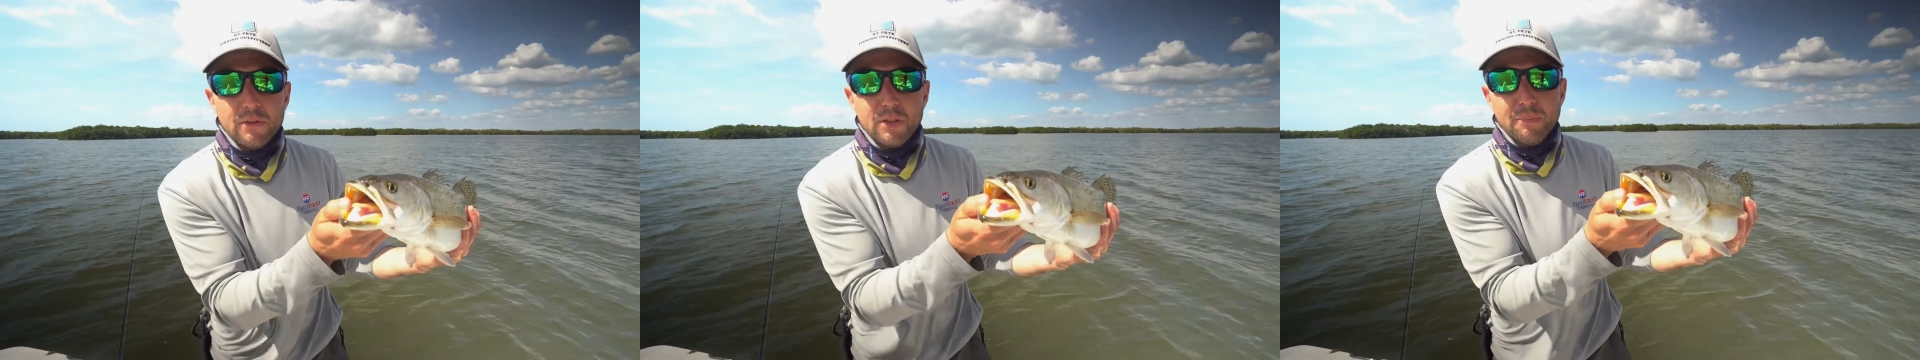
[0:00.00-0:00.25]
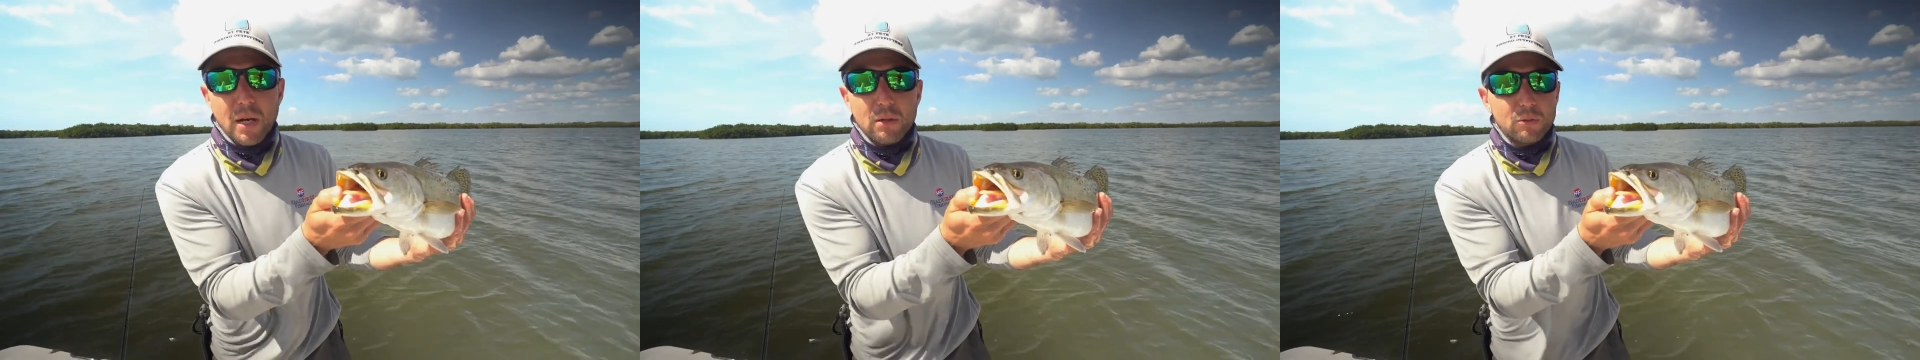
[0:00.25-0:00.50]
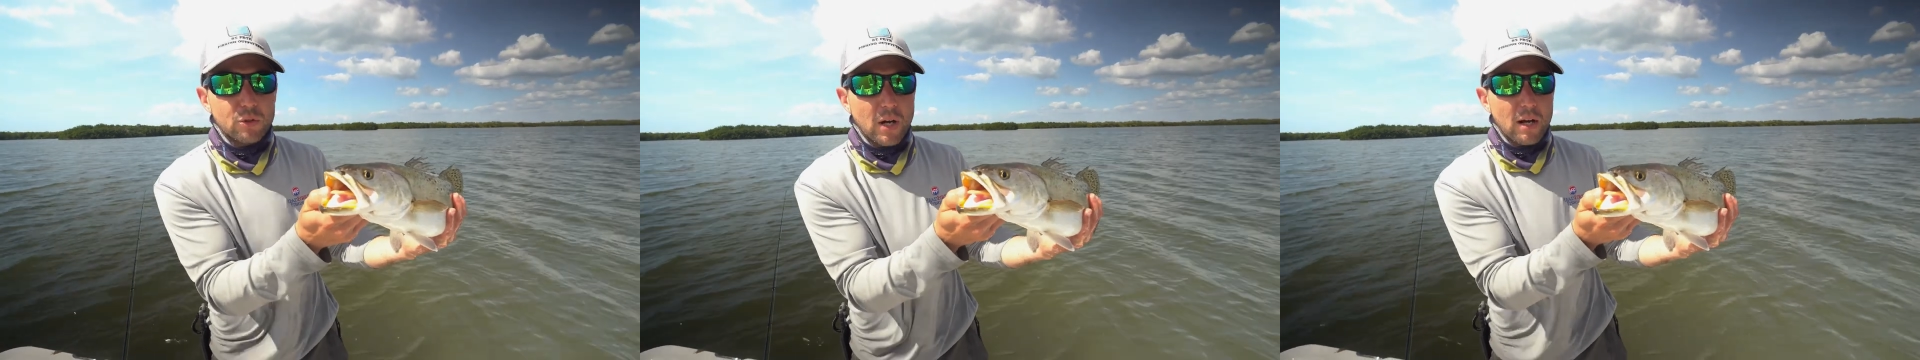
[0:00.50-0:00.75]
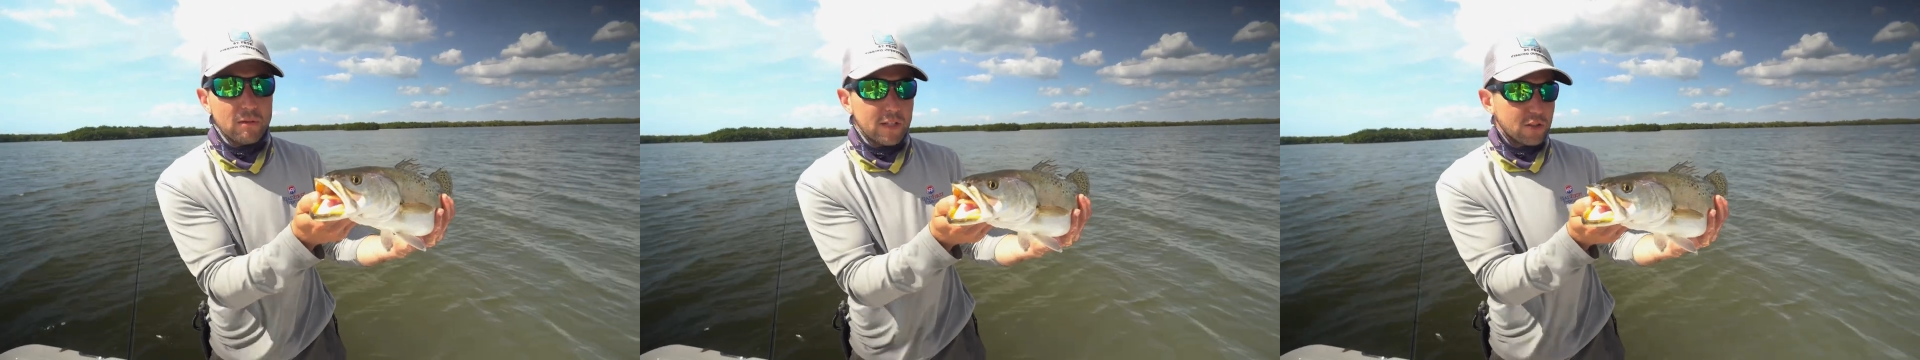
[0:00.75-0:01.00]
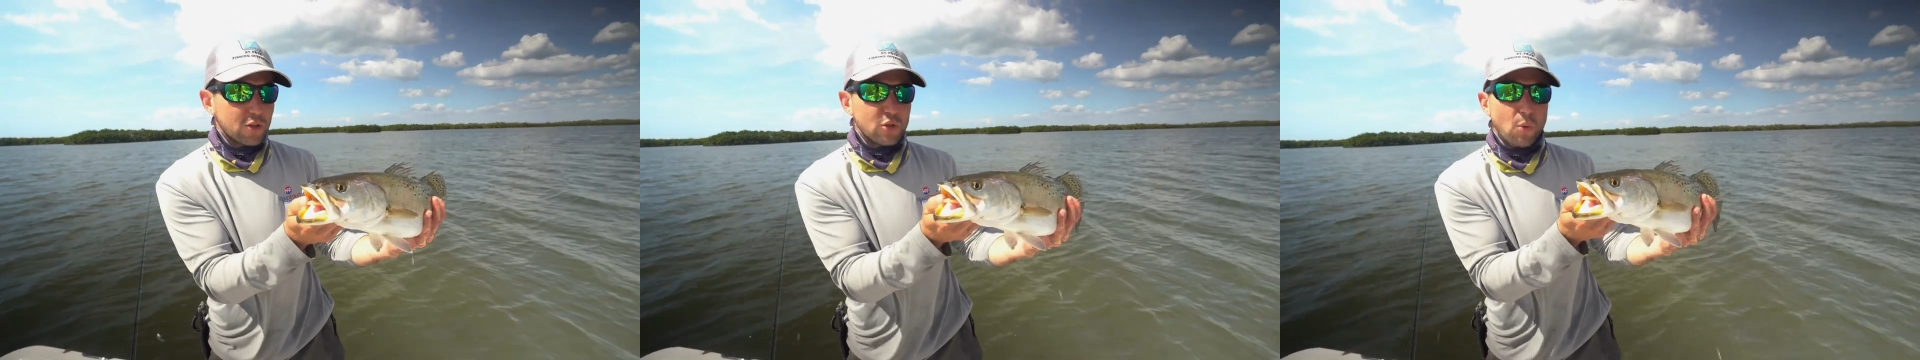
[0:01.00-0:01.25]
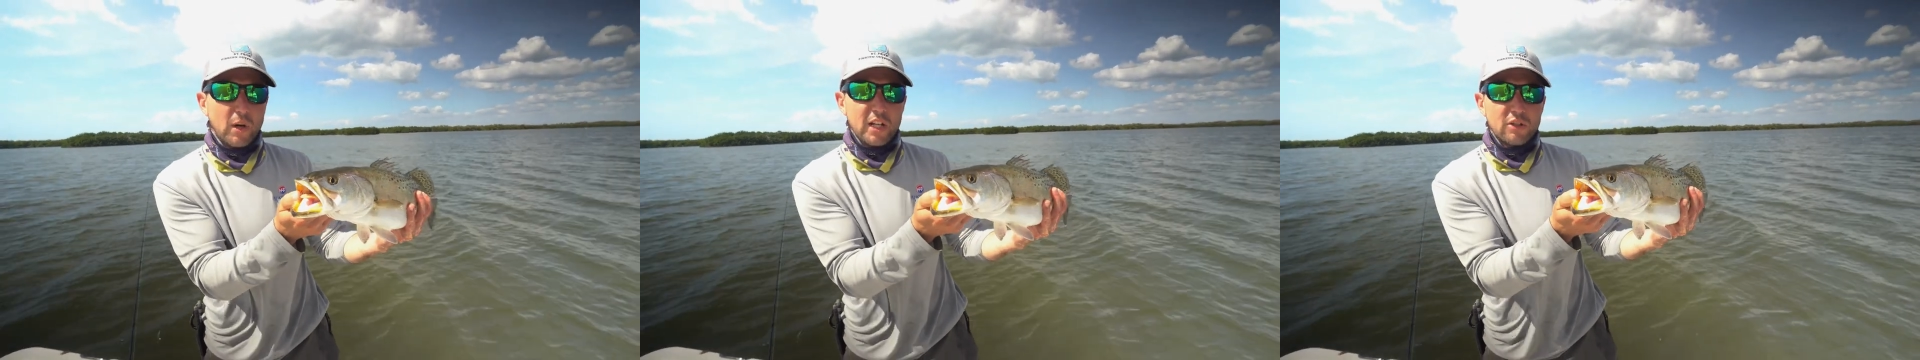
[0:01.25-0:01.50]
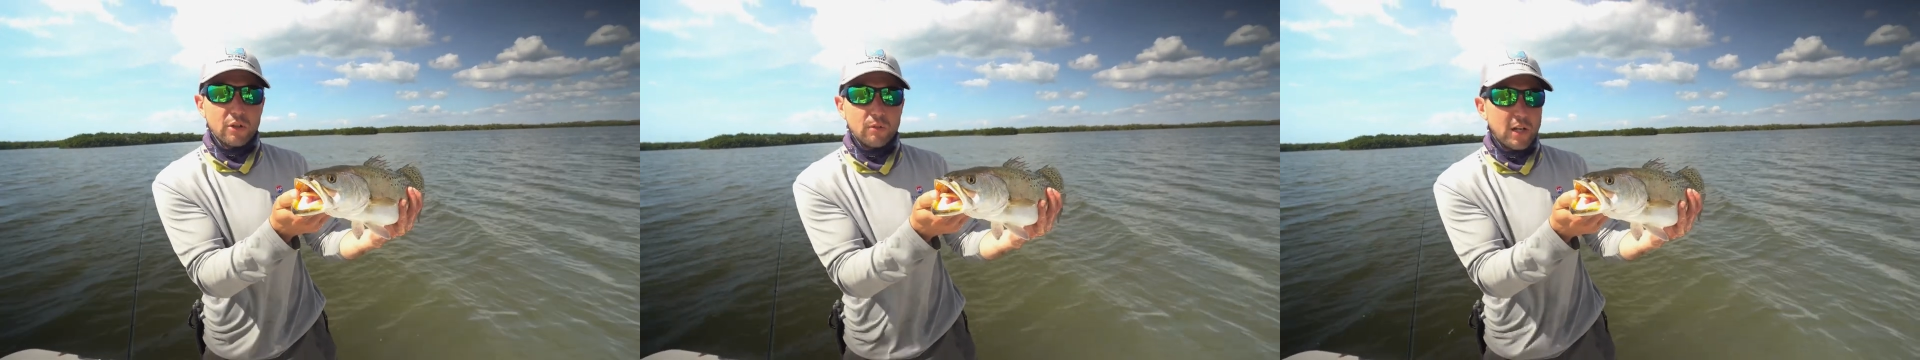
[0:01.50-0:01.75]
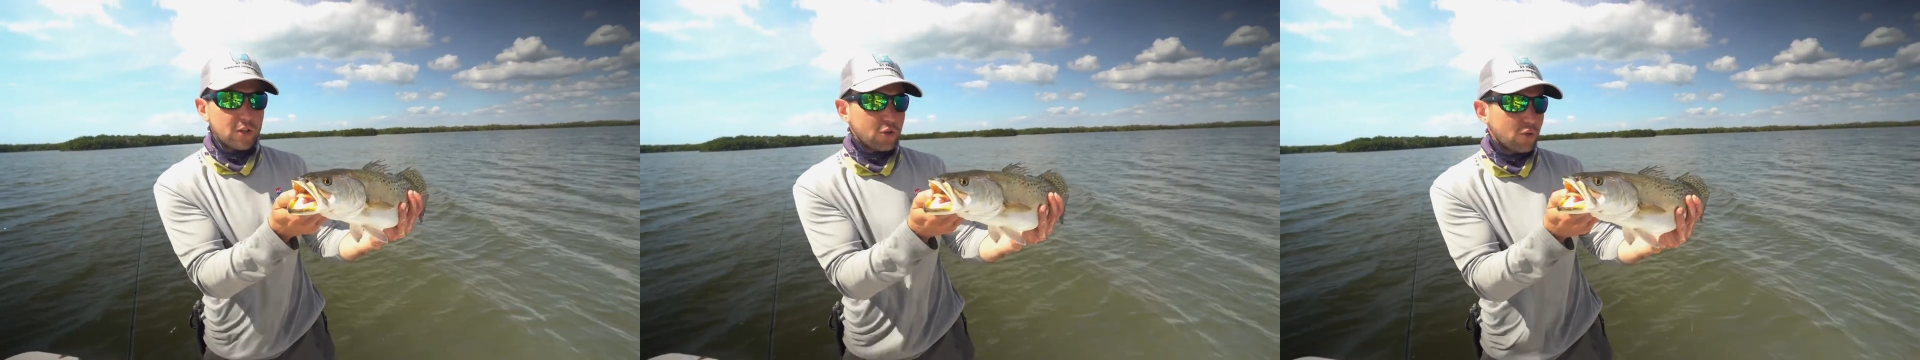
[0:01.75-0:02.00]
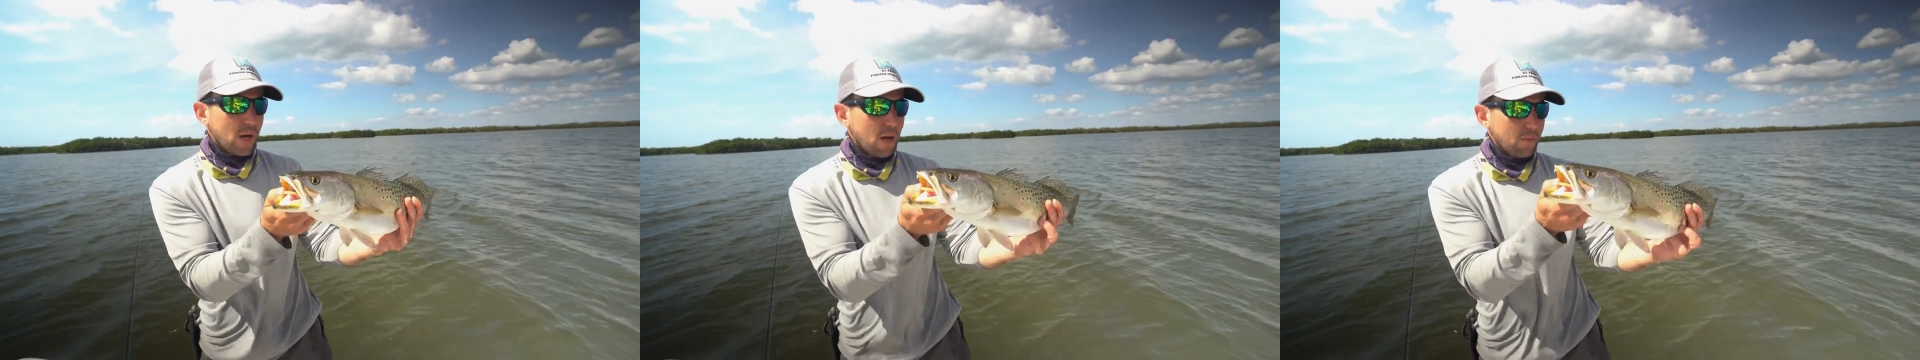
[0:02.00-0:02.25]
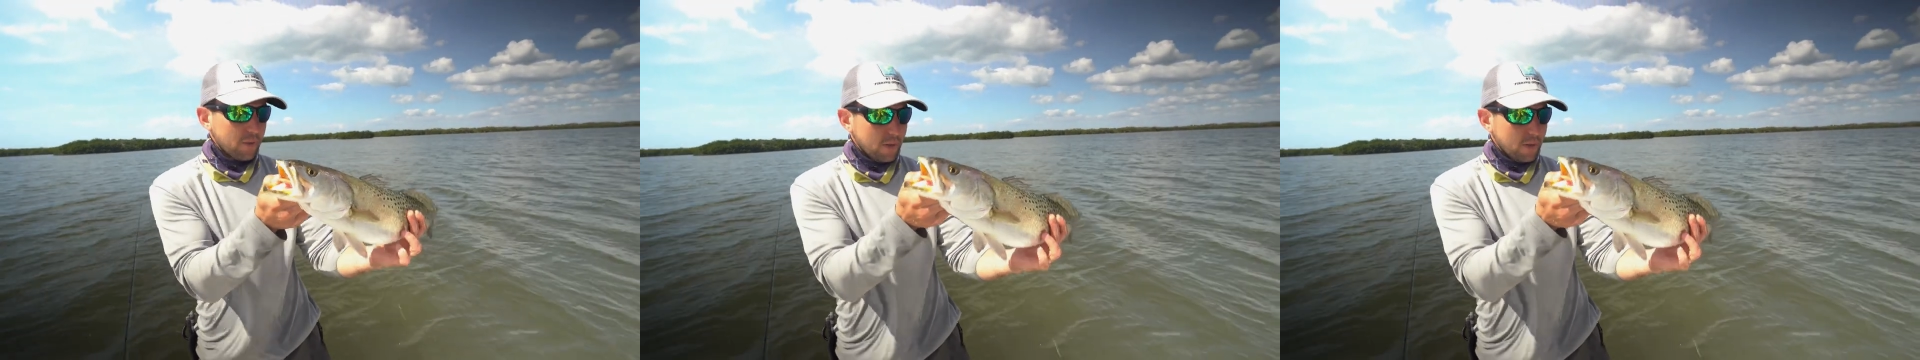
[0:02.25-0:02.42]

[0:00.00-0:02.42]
speckled trout. That's a 22 inch trout